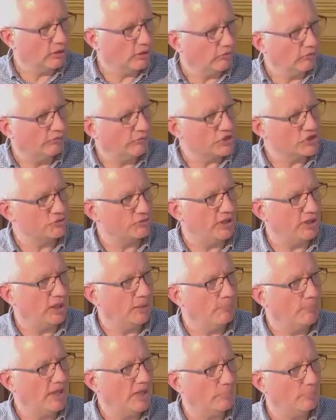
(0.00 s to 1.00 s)
on first reading, it
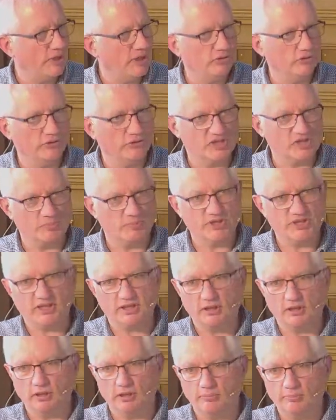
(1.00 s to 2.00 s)
may appear that this
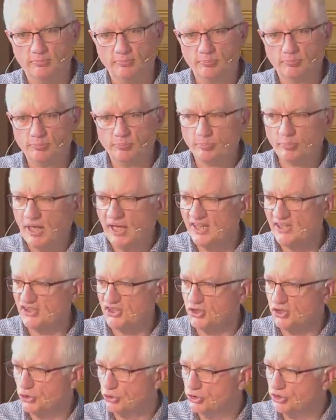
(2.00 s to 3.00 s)
particular passage or